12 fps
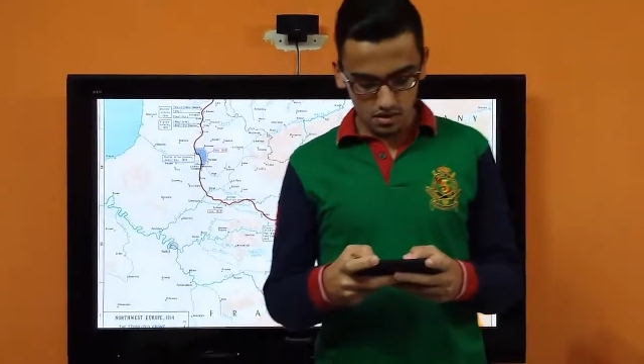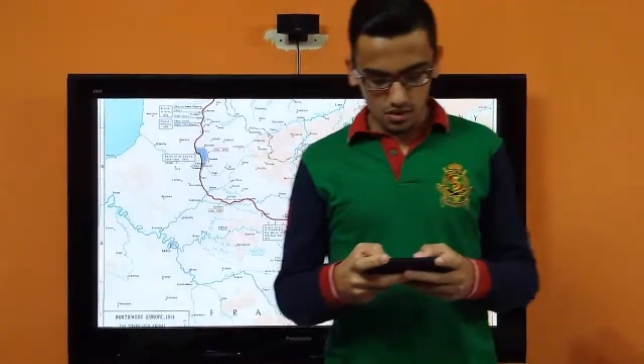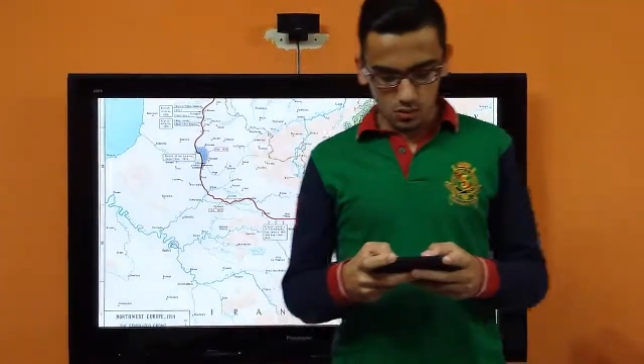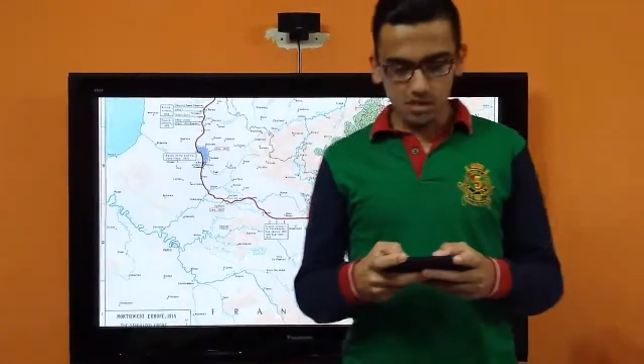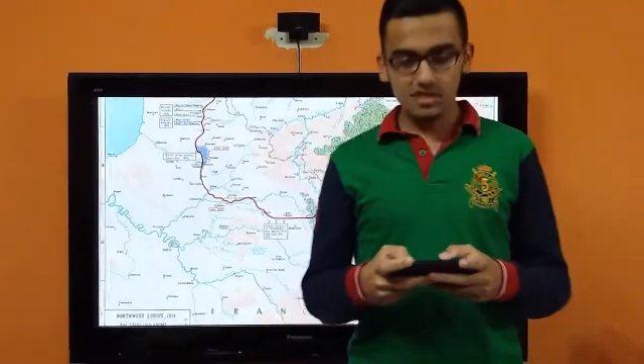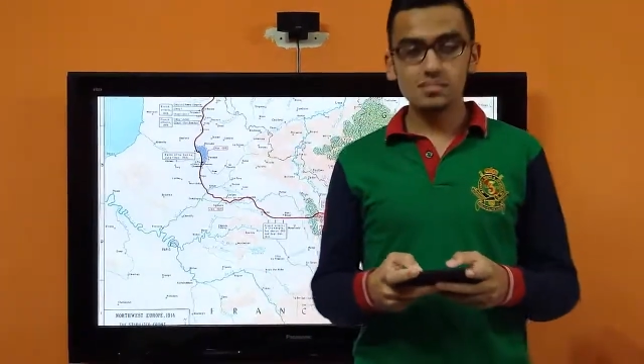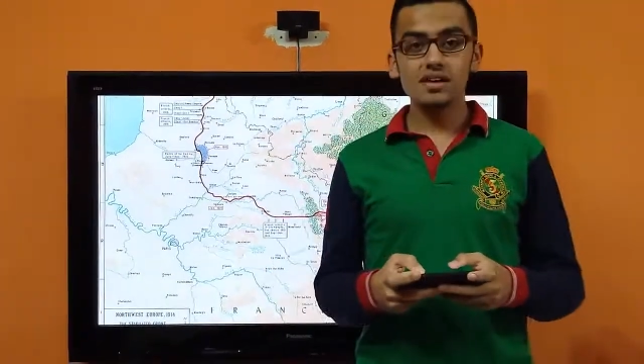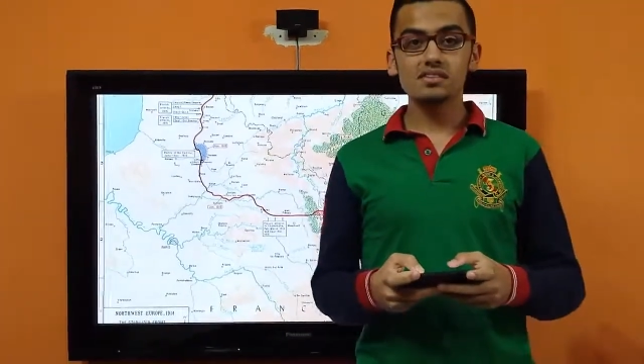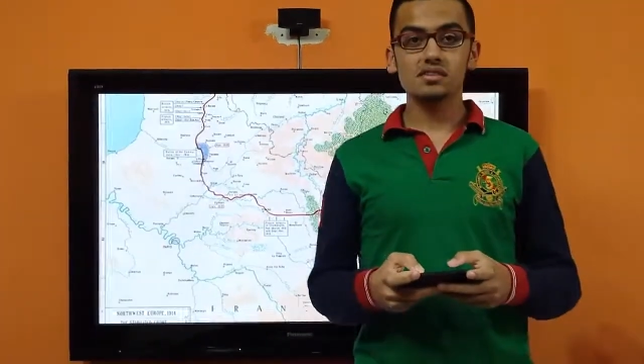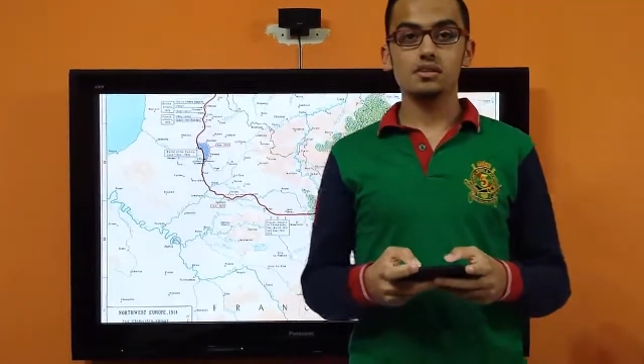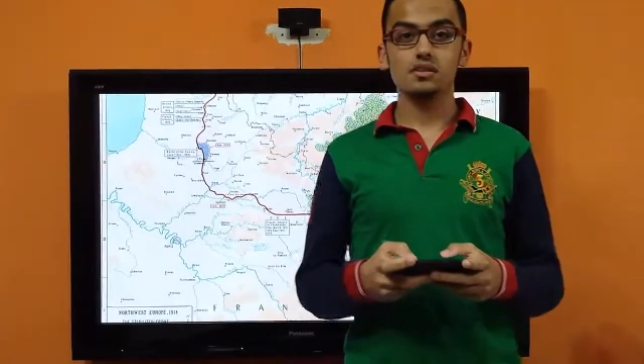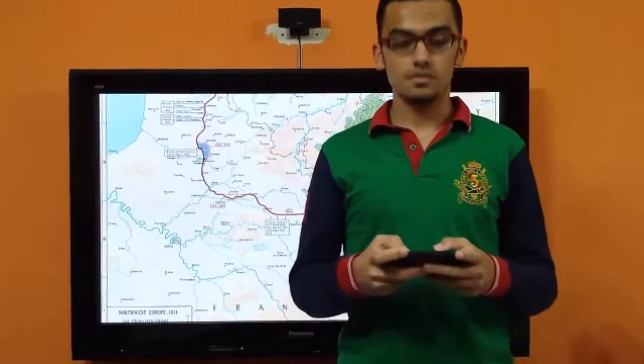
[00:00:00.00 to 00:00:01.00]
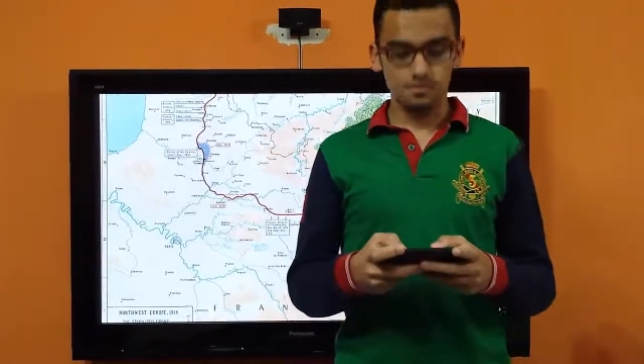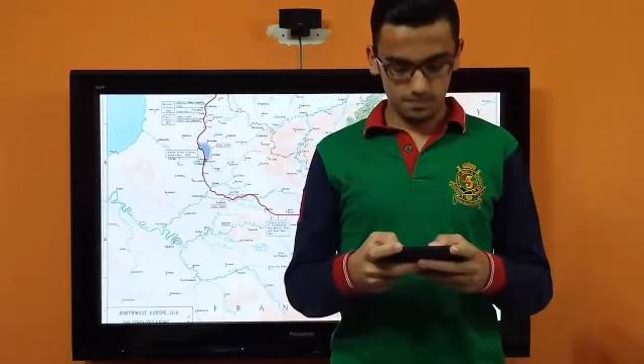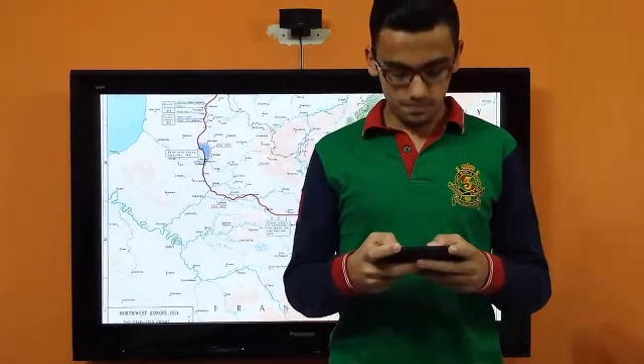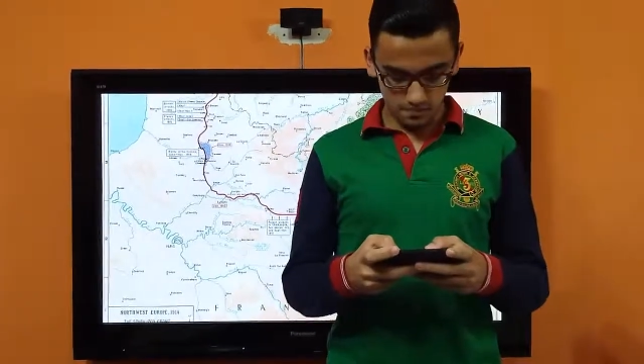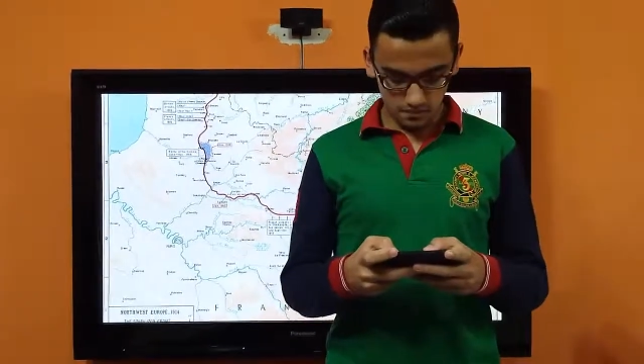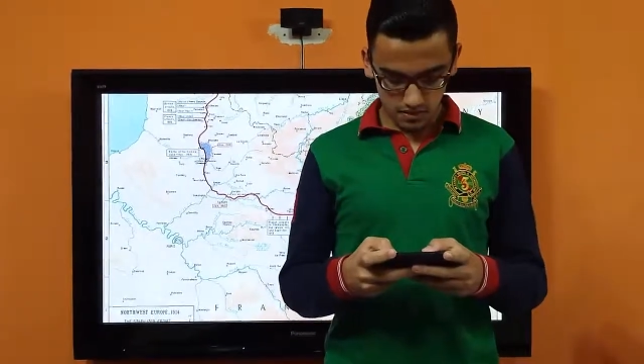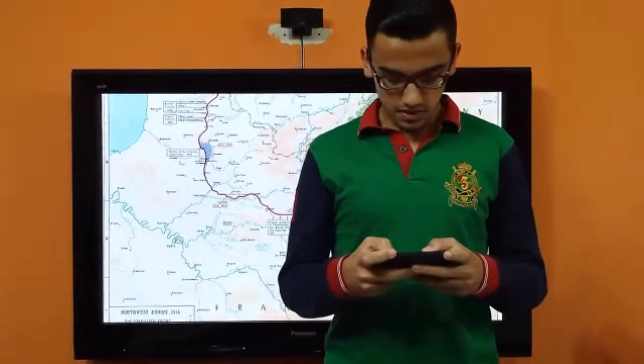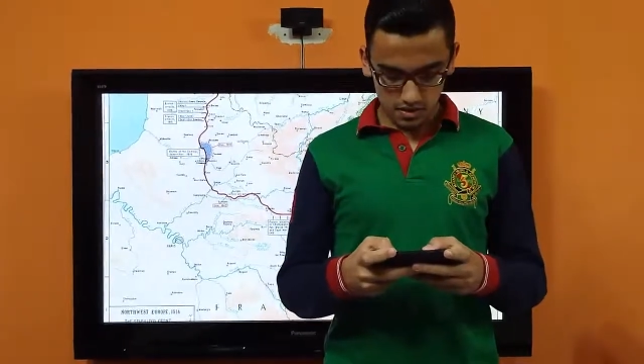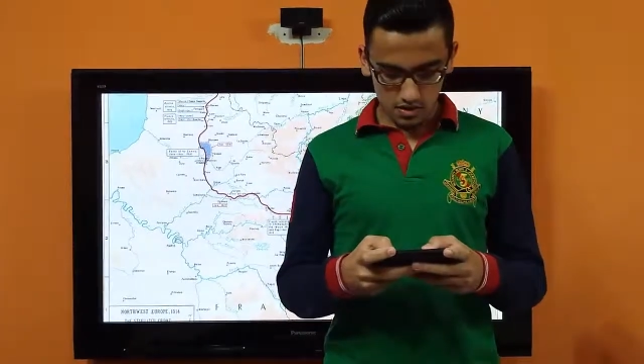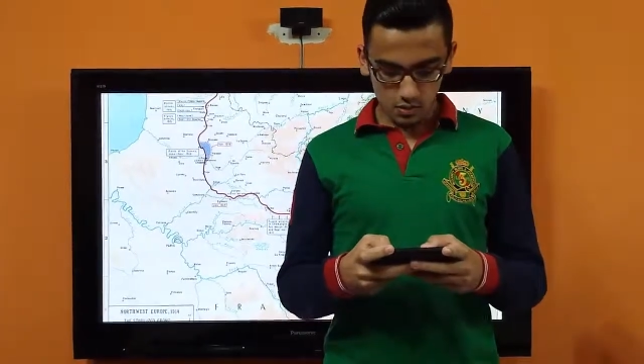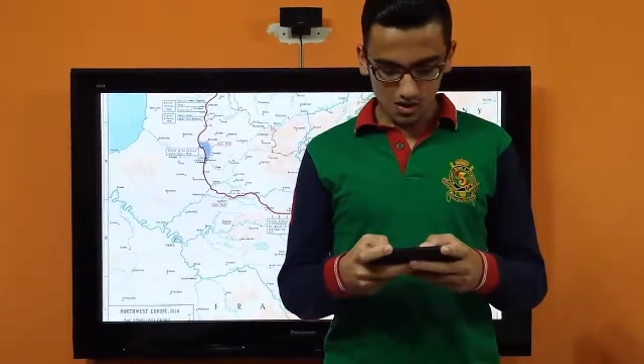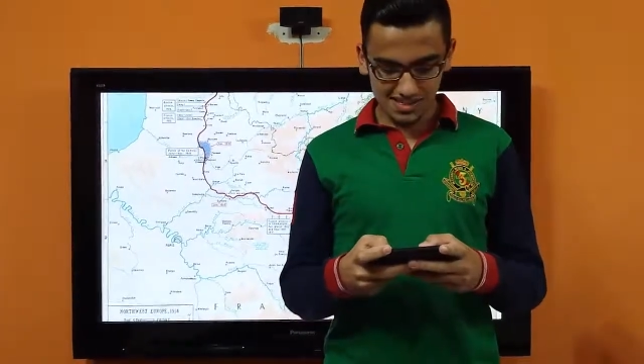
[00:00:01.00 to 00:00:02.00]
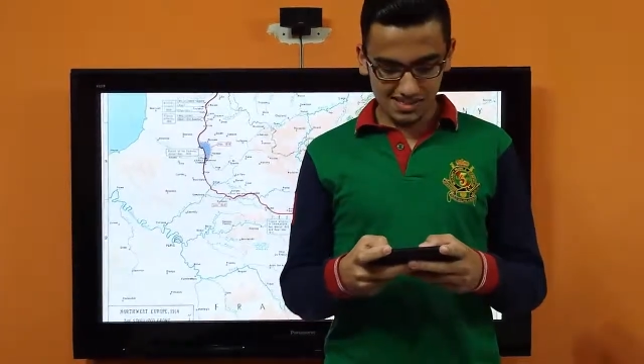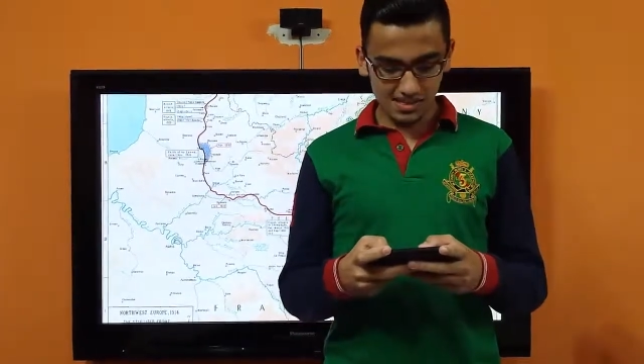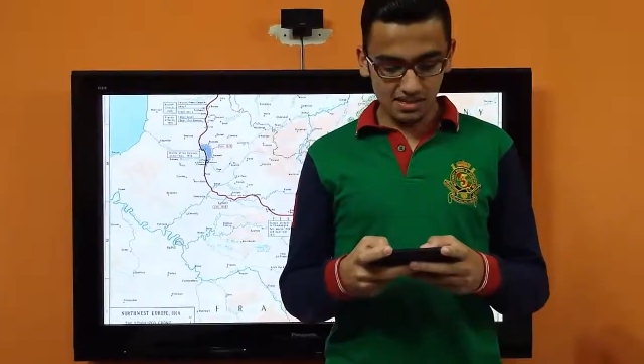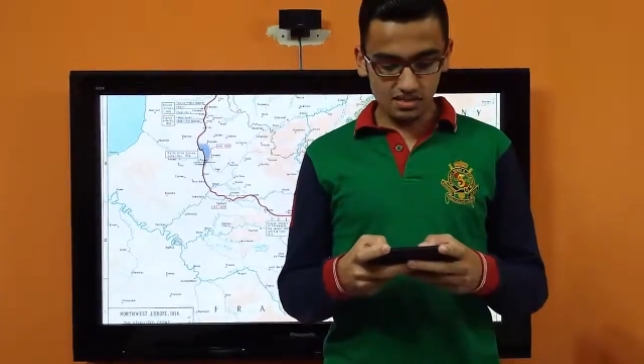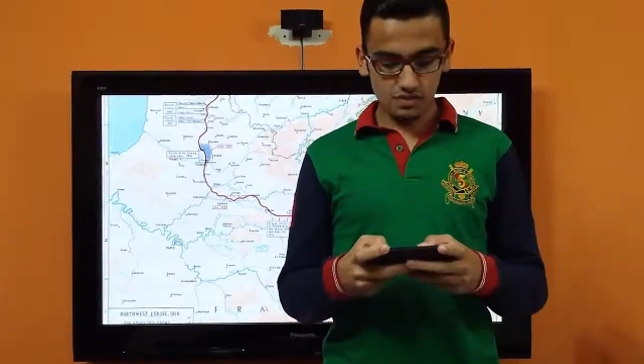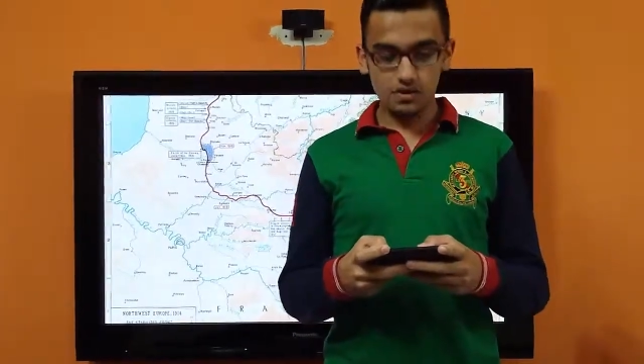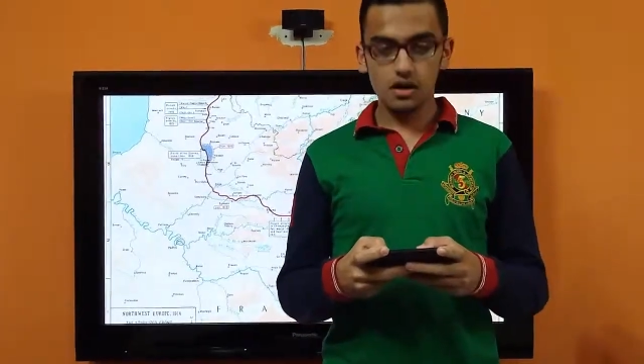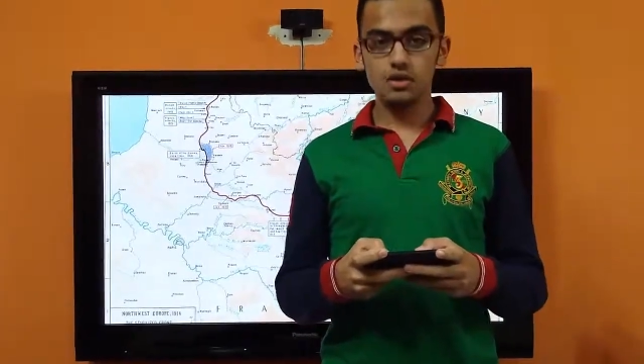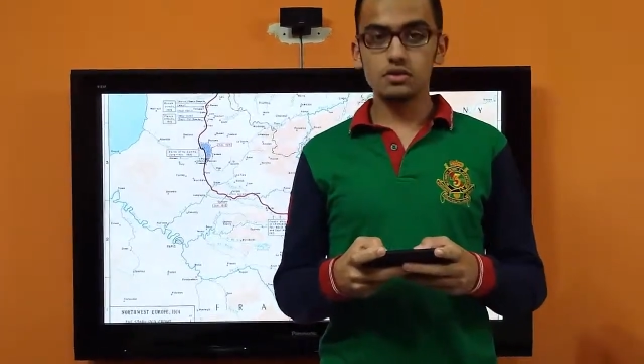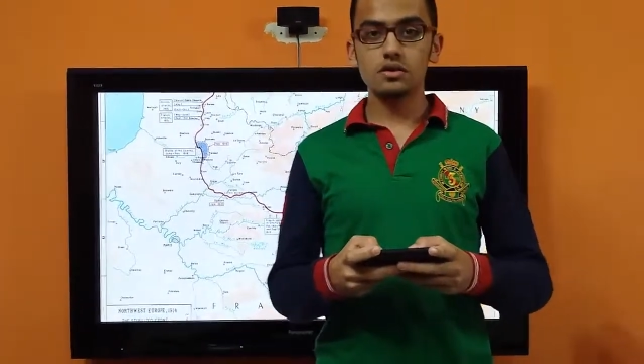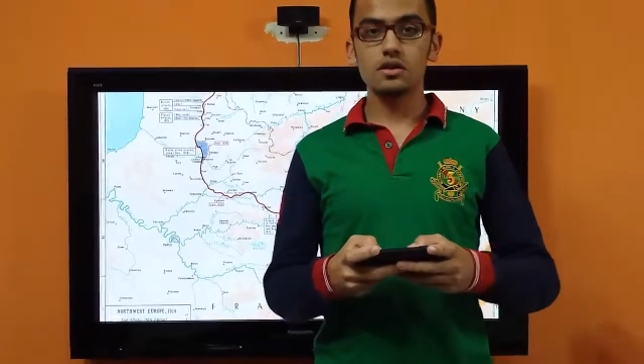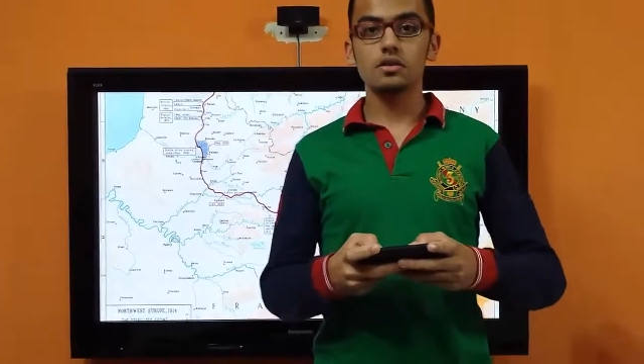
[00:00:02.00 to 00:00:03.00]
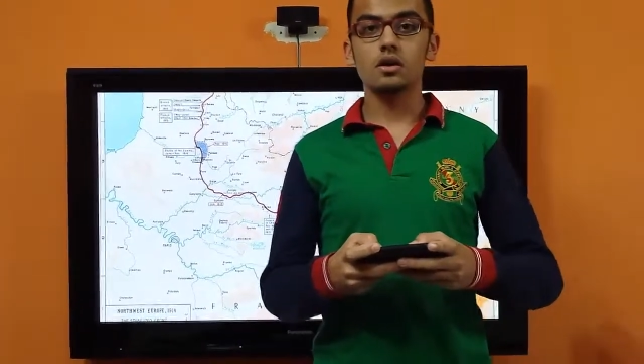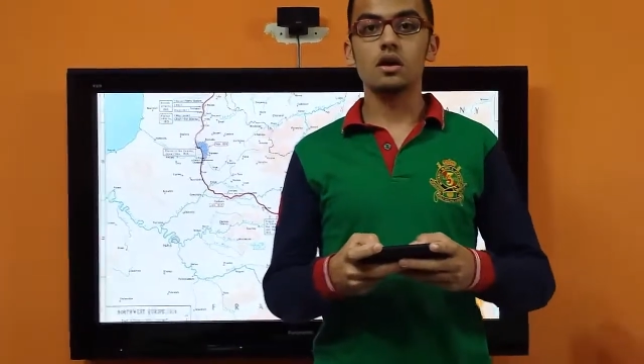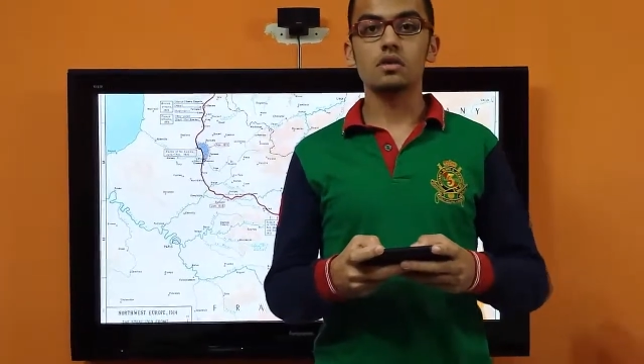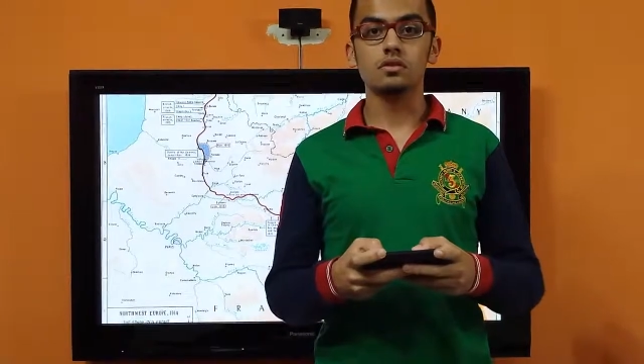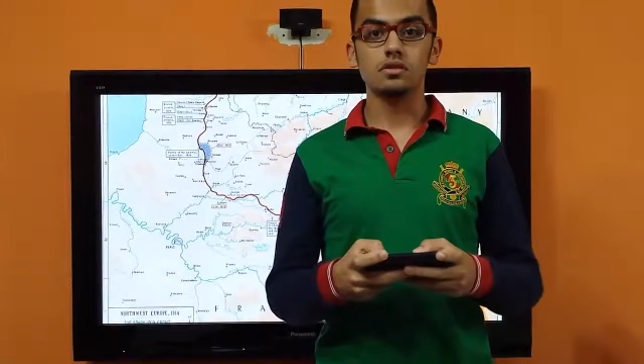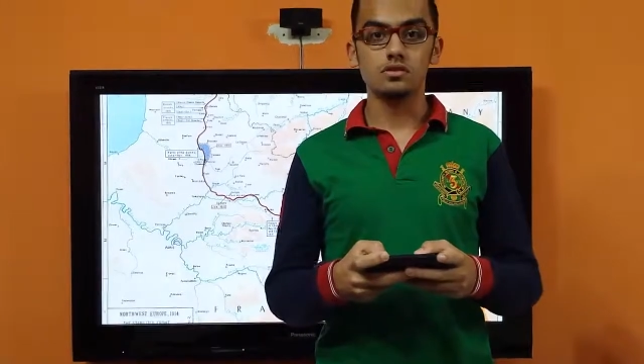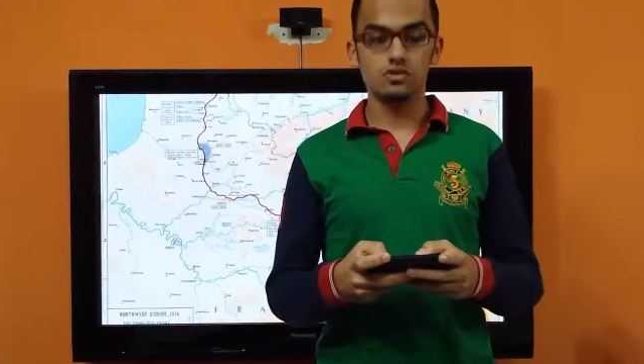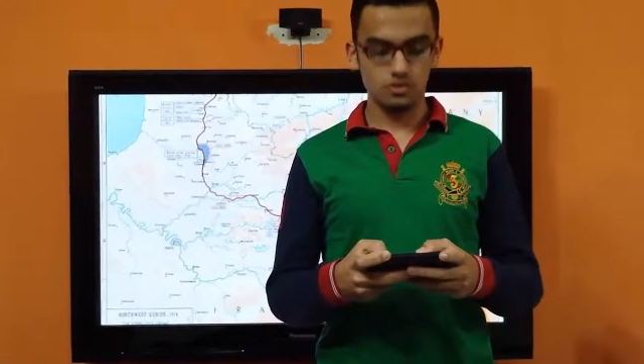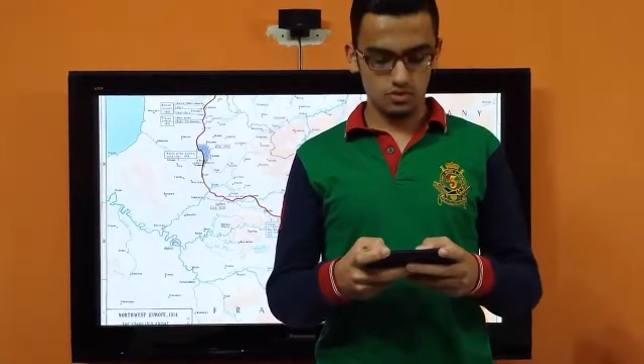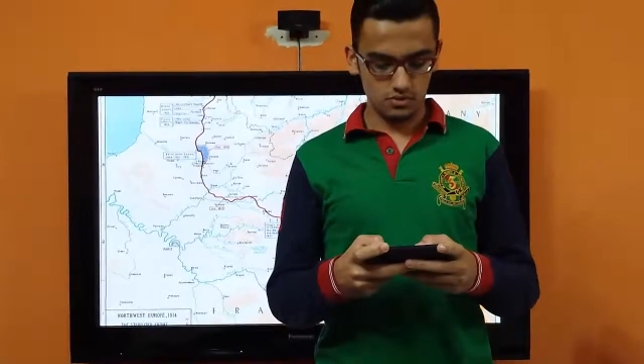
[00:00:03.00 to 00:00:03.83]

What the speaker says: What a massacre. What scenes of horror and carnage.